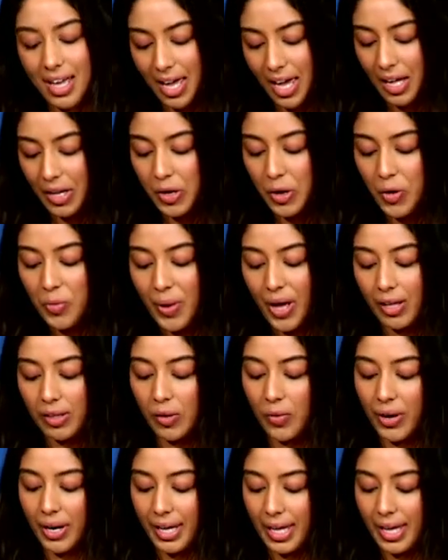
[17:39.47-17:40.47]
and Nobel
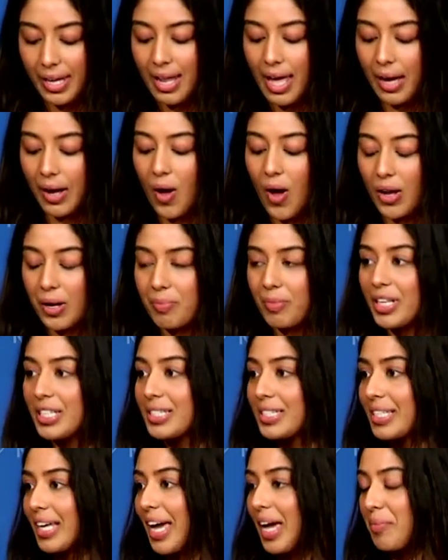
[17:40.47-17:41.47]
laureate,
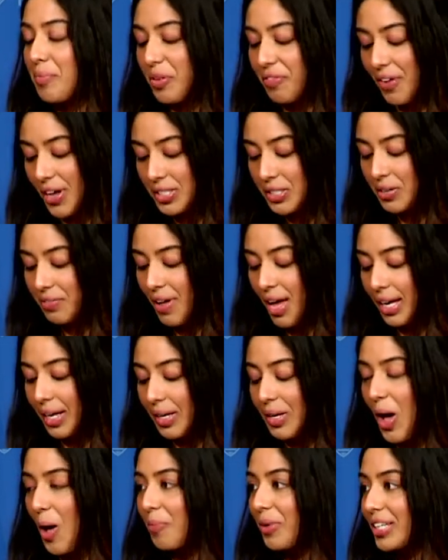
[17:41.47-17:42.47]
economist, and professor of
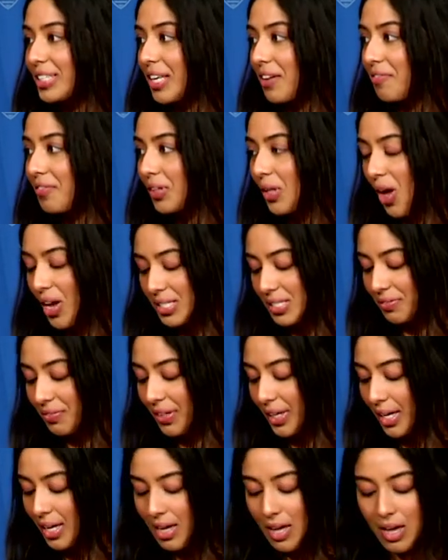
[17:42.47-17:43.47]
economics and
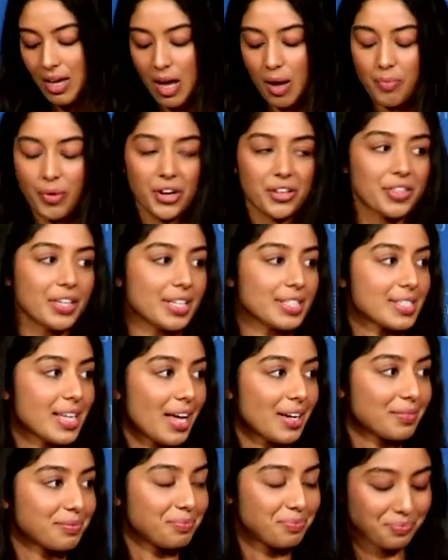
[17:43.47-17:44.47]
philosophy, Amartya
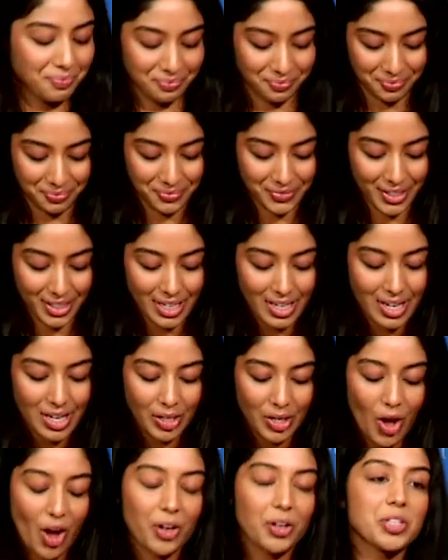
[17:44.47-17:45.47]
Sen.
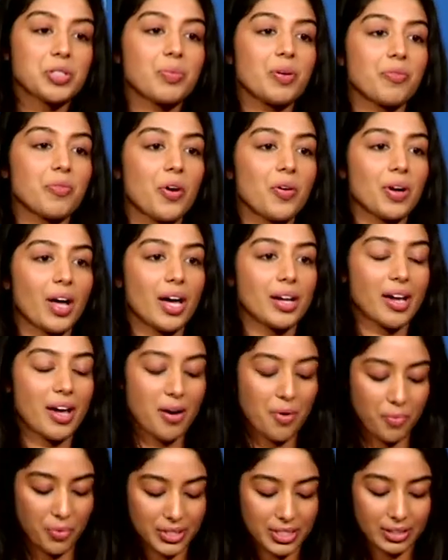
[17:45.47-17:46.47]
Congressman Ro
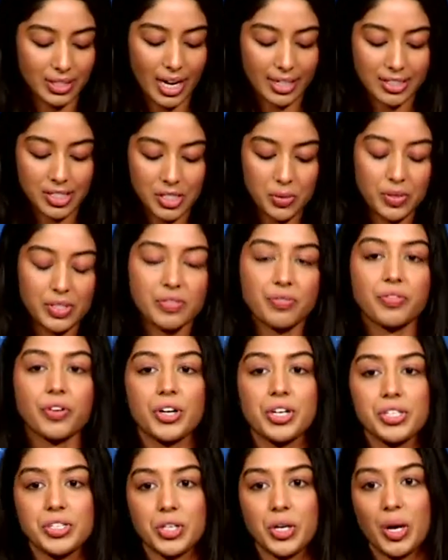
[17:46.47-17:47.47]
Khanna was elected to his
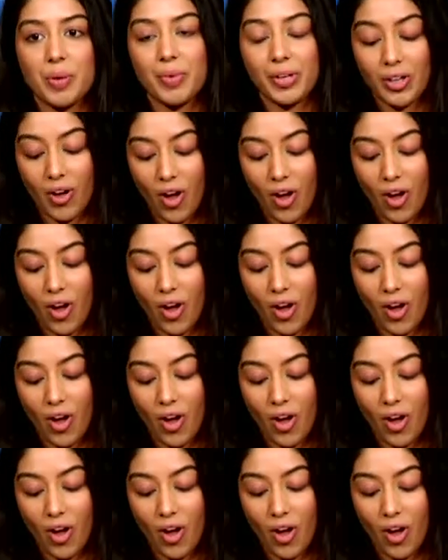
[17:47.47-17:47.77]
first term in